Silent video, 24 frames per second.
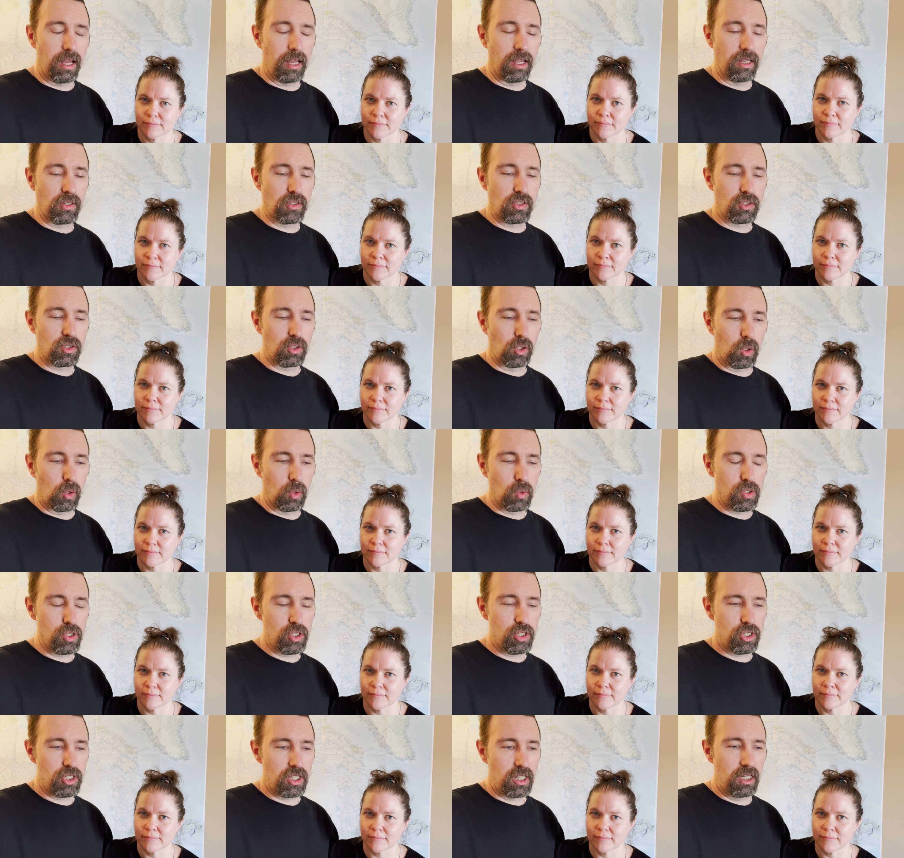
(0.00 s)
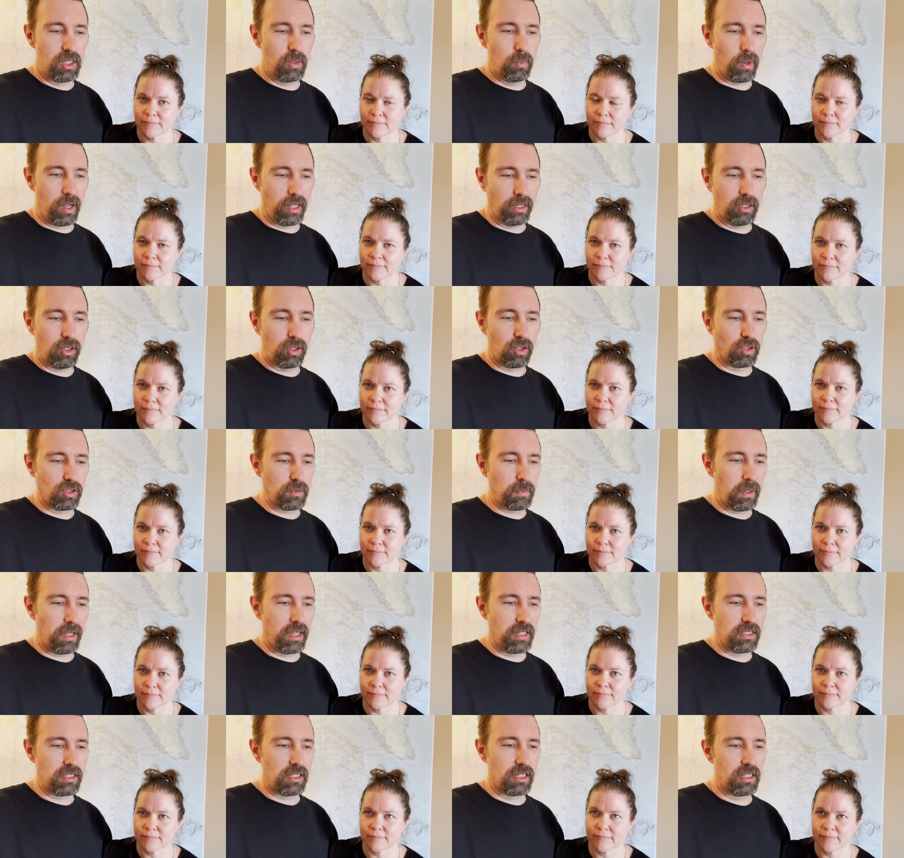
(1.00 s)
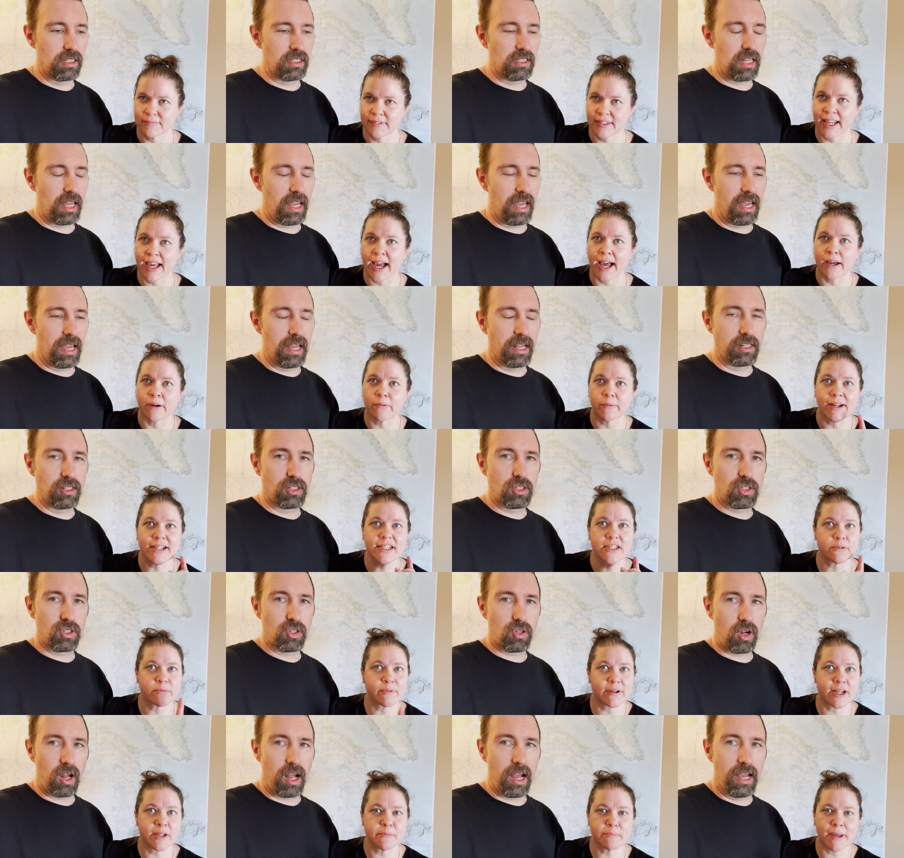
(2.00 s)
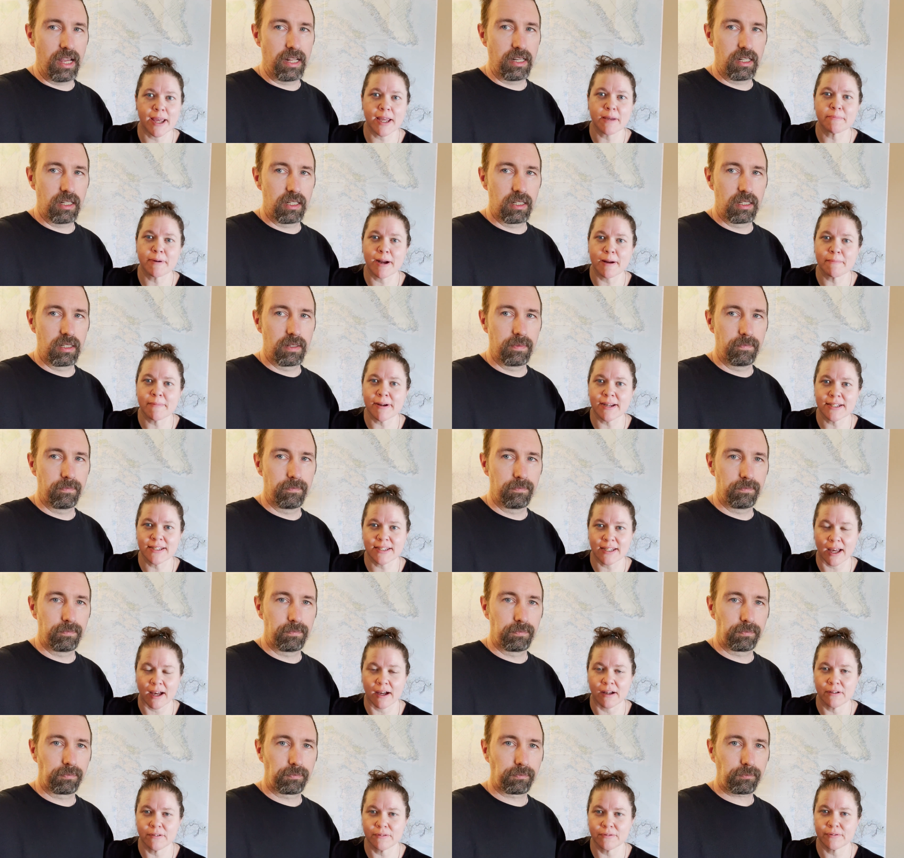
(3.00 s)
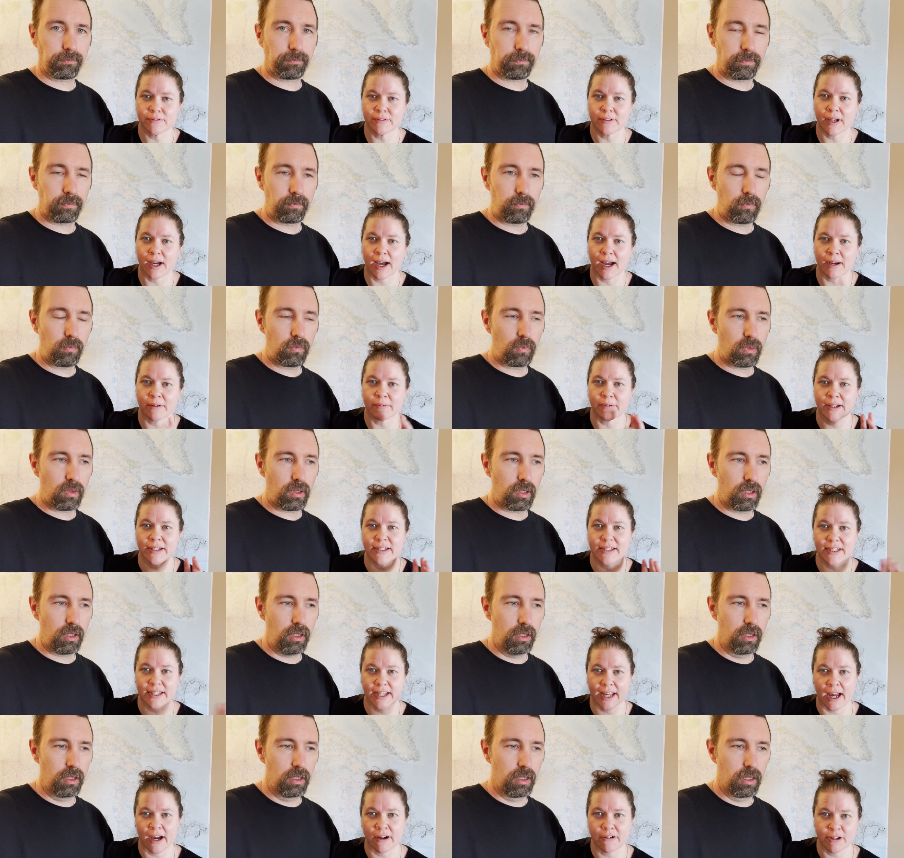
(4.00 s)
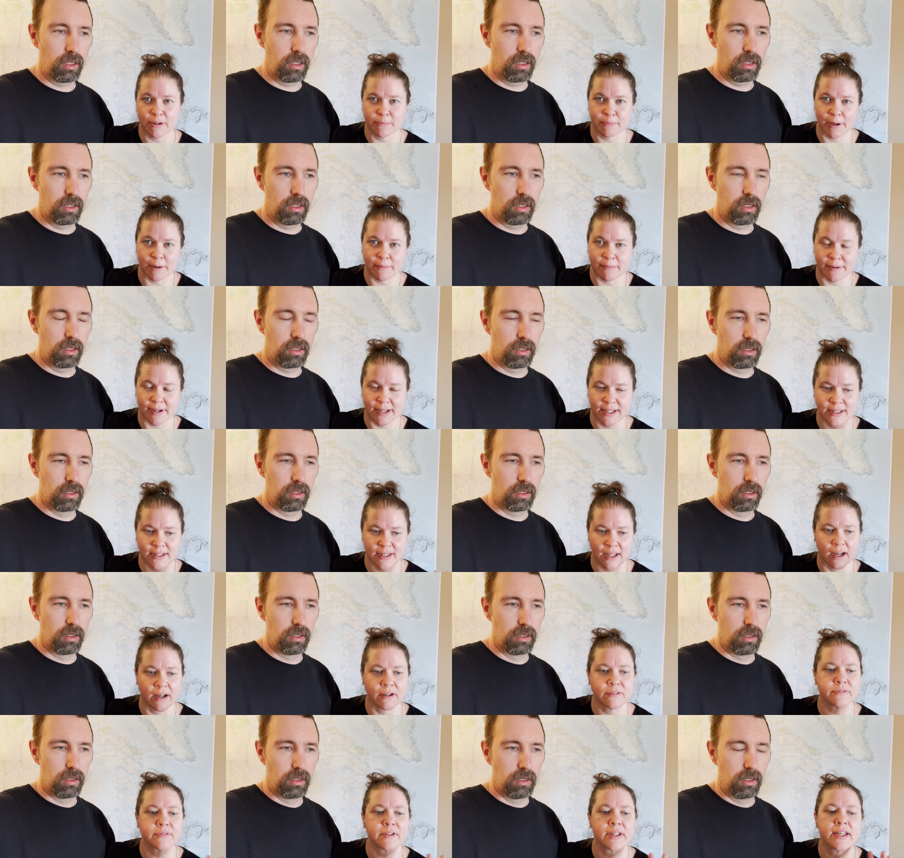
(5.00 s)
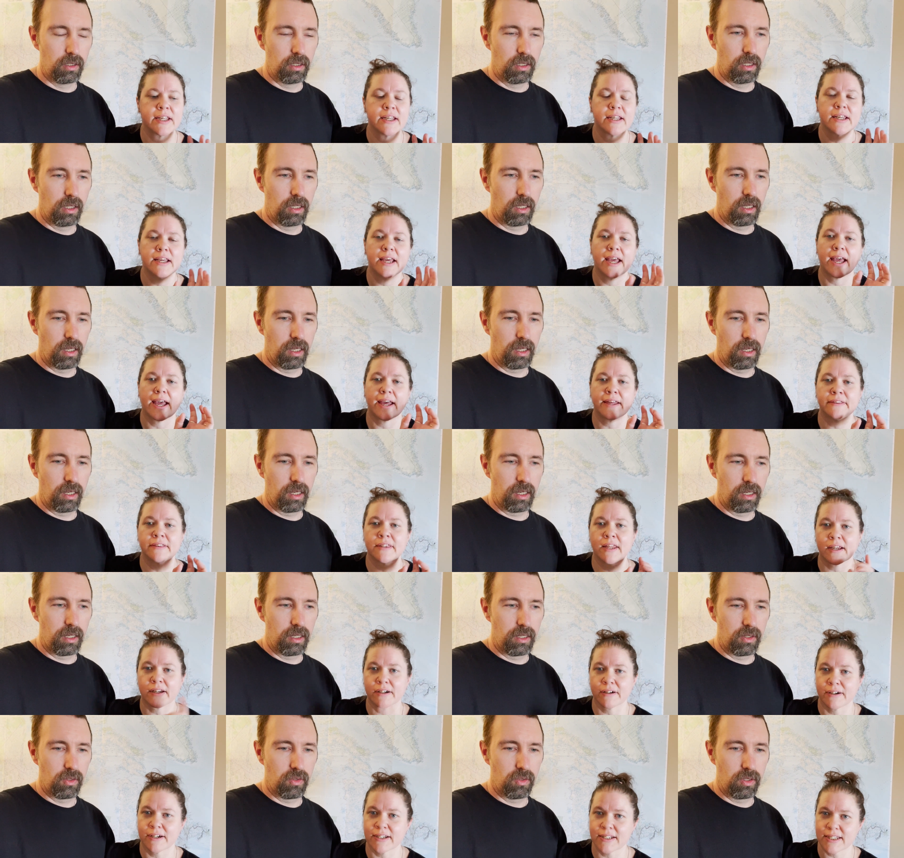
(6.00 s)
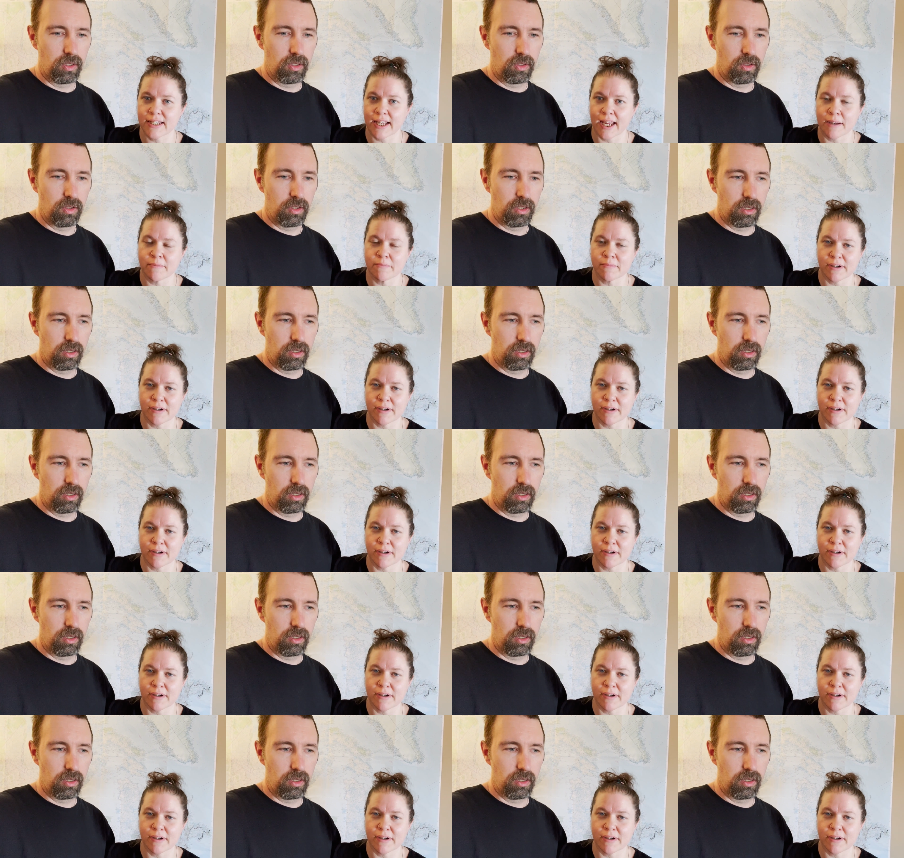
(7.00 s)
Speaker 1: So she went to those places.
Speaker 2: Yeah, I went to Winnipeg by myself. I went to Calgary by myself. And then Chris came